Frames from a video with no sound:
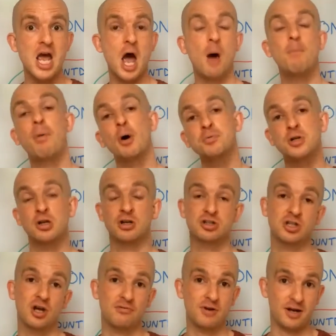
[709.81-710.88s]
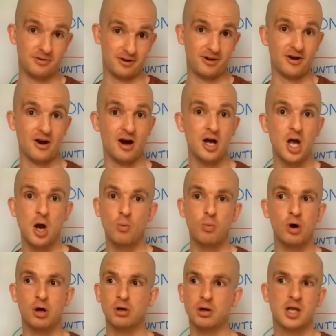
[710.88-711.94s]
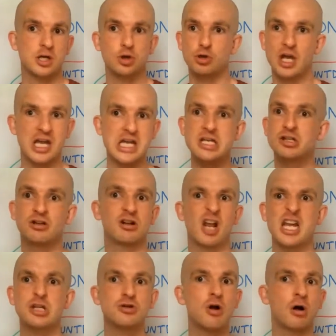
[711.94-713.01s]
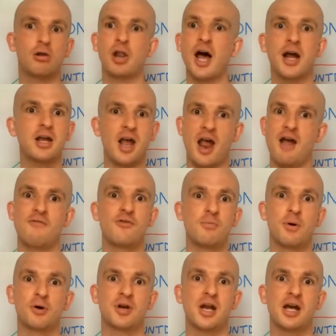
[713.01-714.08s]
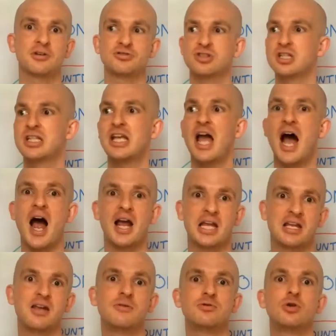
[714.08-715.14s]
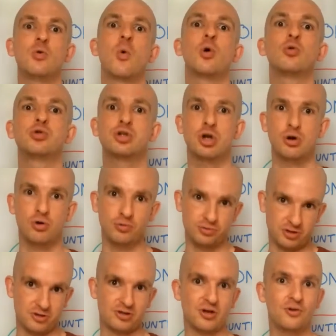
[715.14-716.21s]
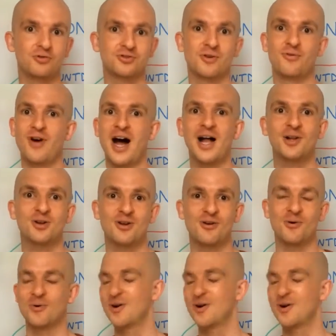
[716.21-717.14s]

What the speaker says: And Bob's going to turn around and go, well, he's not like everybody else. This guy gives you tons and tons of value,